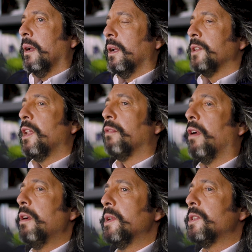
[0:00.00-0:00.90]
So the
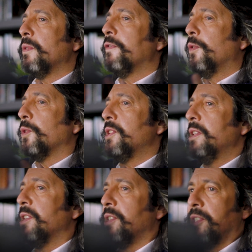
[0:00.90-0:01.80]
Romans were forced
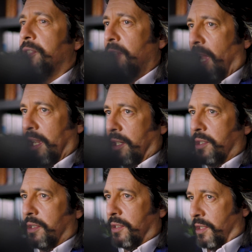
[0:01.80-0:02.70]
instead
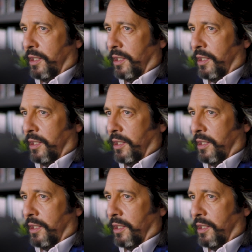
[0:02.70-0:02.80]
to